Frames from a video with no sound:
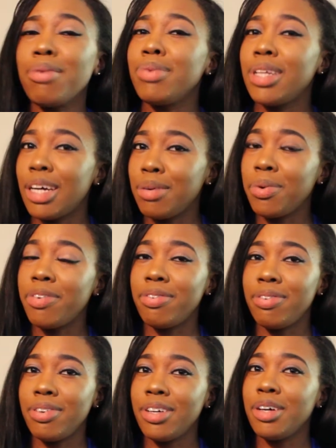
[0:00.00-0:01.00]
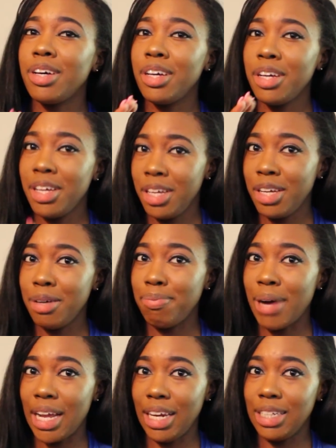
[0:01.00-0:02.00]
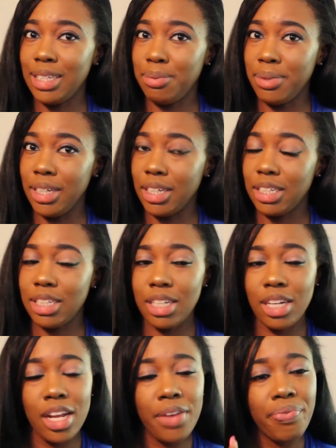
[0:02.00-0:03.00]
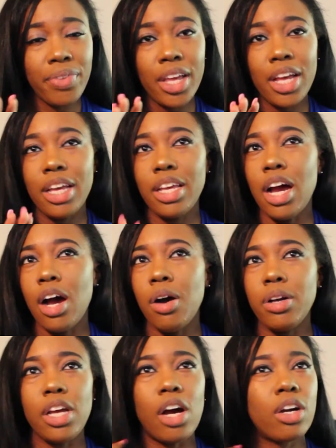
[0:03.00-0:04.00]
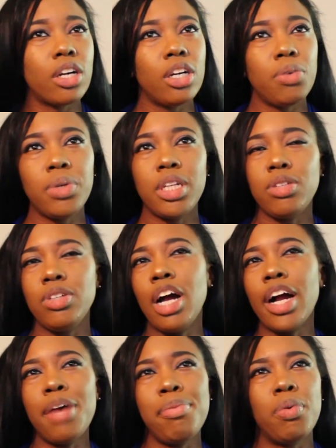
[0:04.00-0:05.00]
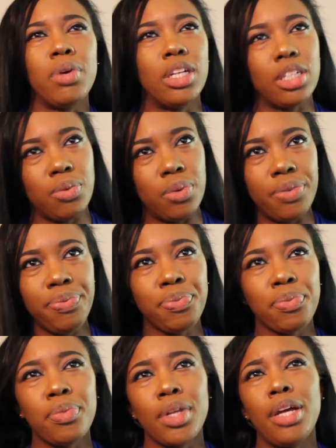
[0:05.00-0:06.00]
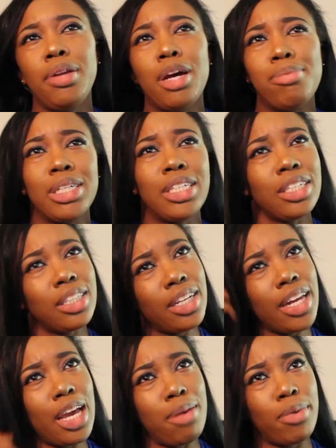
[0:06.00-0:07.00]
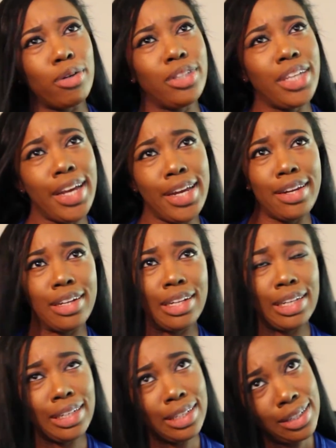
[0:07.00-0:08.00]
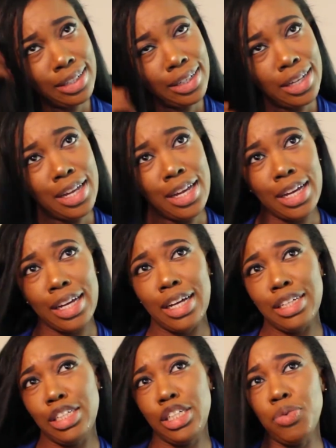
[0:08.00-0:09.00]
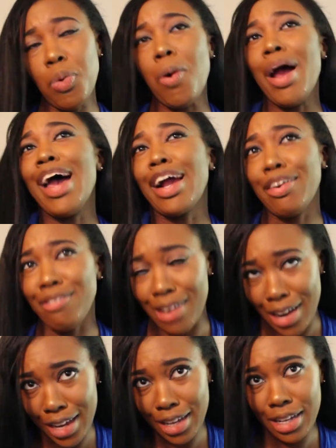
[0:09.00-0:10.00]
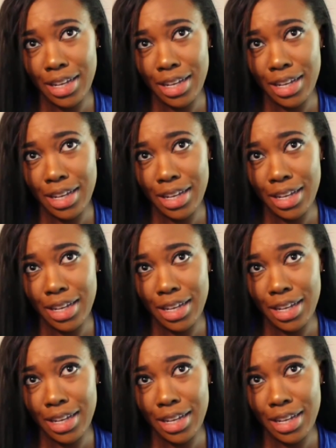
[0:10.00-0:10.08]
I'm done with Buylacewigs. Y'all good with this one? Y'all got me with this one. Now my sister named her Tina because she won't acting right.